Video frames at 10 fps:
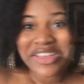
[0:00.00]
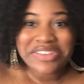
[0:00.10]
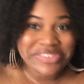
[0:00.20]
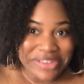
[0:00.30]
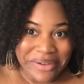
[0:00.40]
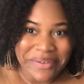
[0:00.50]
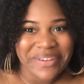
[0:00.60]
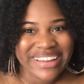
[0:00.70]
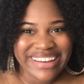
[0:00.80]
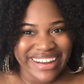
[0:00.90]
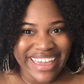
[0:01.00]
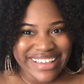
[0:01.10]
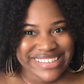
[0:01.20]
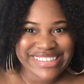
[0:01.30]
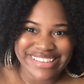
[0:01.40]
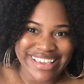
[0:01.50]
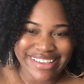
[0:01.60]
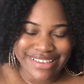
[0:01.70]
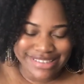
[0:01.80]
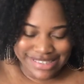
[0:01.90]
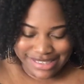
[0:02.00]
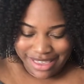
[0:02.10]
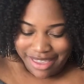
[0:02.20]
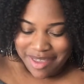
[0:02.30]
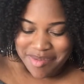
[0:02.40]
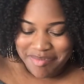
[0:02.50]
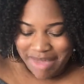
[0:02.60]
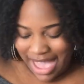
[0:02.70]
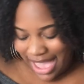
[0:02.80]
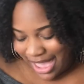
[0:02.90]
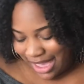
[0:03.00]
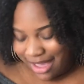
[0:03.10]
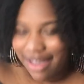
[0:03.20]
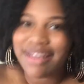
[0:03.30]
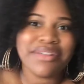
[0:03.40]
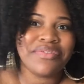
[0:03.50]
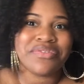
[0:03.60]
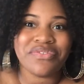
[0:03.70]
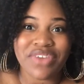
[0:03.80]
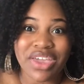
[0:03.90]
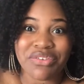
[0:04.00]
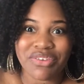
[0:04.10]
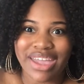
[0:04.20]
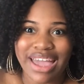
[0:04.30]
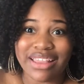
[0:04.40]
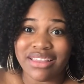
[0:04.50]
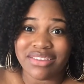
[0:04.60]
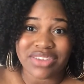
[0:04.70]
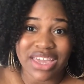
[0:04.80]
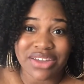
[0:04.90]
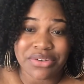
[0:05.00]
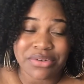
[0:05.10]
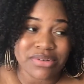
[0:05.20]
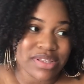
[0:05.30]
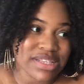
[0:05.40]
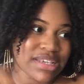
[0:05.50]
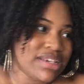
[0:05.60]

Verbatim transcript: So next is my favorite. I love candles.